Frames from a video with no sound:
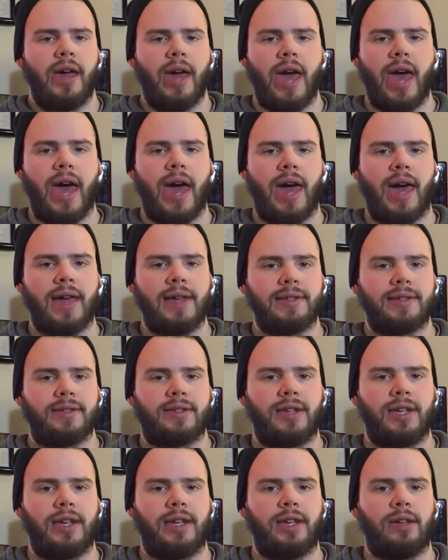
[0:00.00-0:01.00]
as
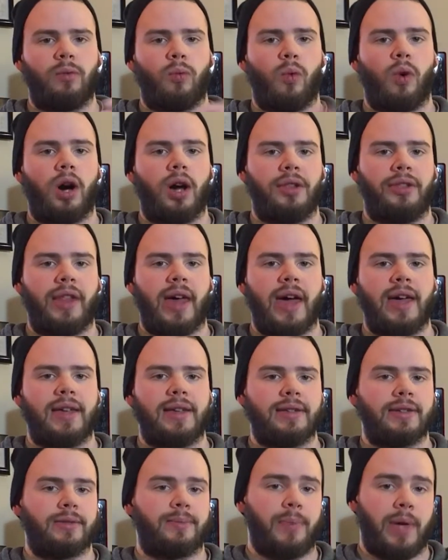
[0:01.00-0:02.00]
the one that
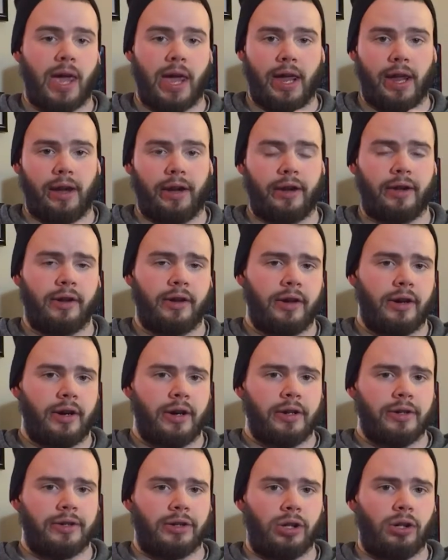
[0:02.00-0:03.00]
is paid.
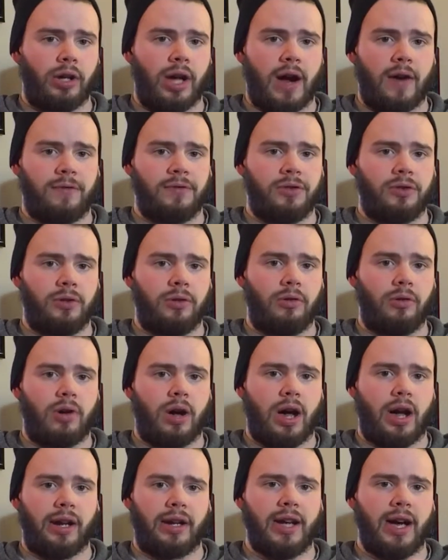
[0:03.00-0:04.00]
So you'll have
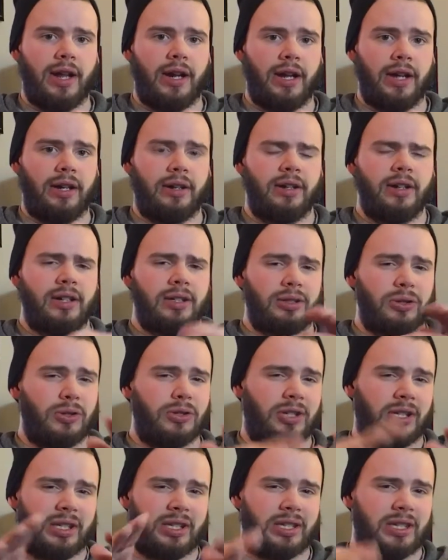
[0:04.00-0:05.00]
to kind of
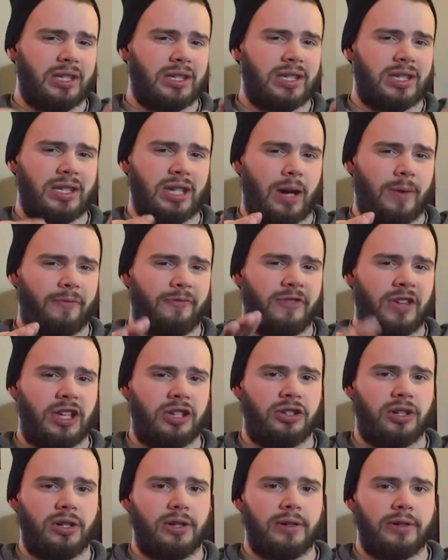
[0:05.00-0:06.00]
lose some
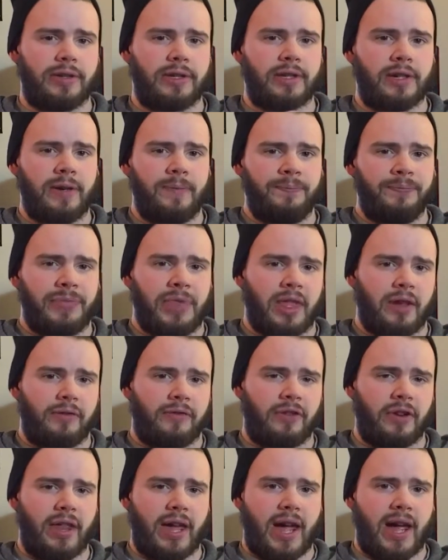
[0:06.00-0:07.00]
features
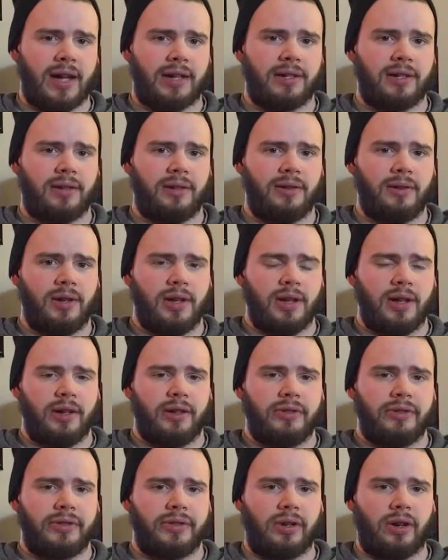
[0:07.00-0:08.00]
for that.
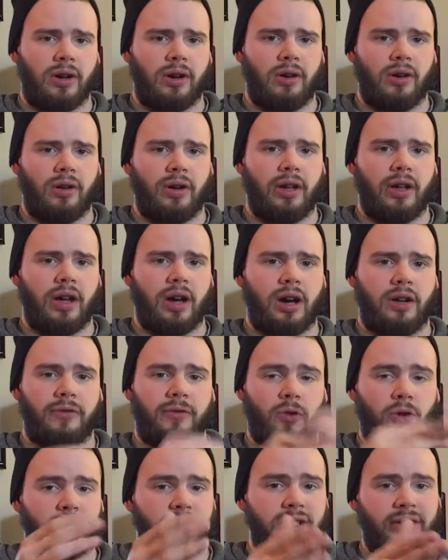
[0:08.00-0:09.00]
So
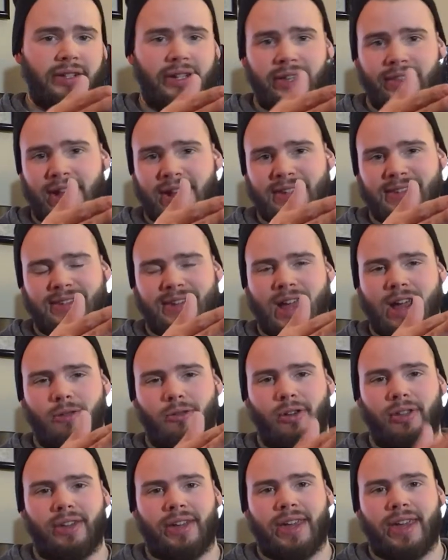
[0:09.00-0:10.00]
unfortunately, that's not
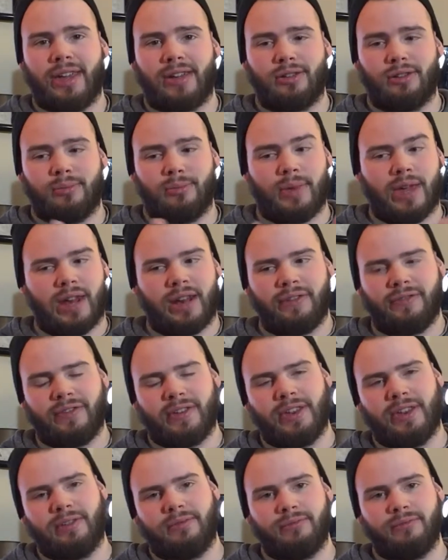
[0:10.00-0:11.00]
really a good
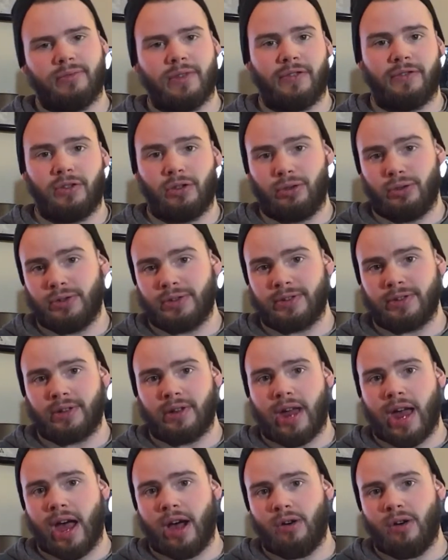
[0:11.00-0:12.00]
benefit if you lose
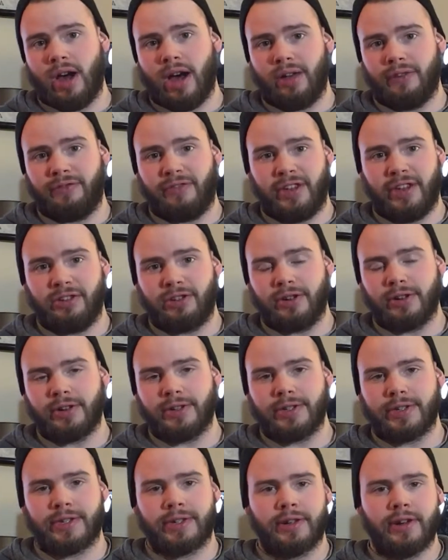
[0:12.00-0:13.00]
out on features,